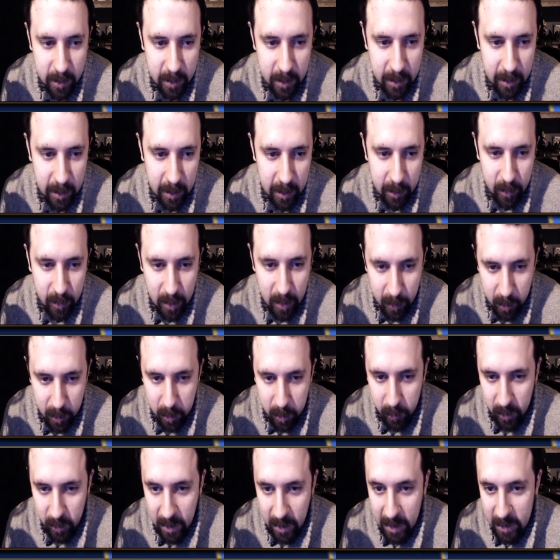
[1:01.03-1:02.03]
And 500
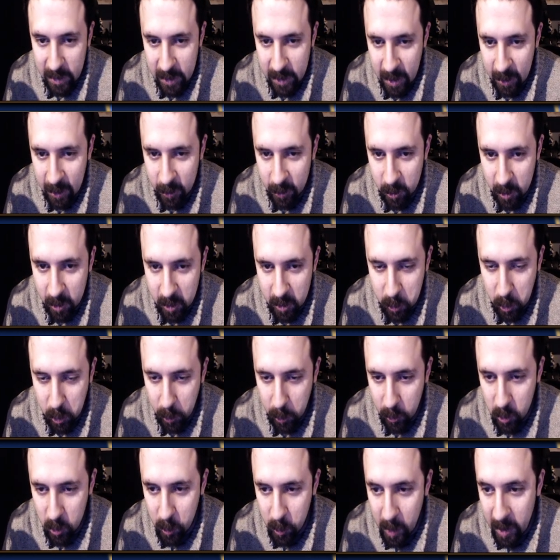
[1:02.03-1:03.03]
flat attack, so that's pretty
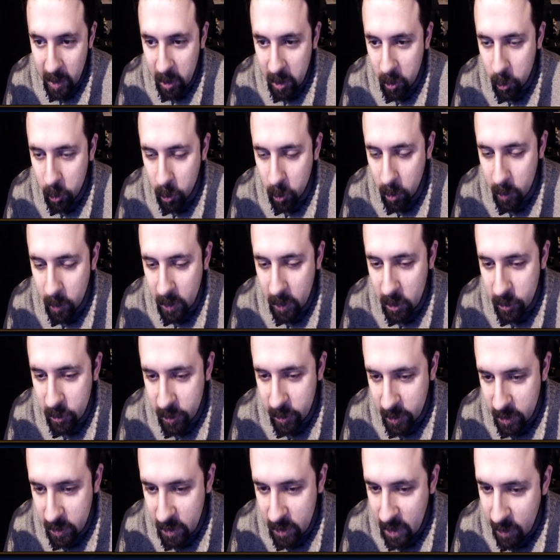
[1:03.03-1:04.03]
much mandatory because she
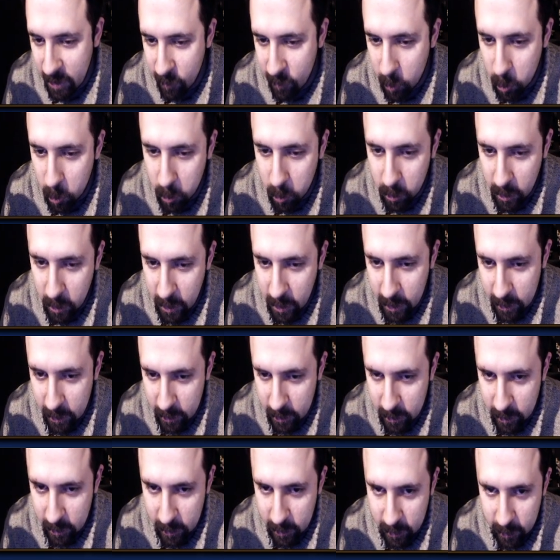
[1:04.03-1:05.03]
doesn't have a whole lot.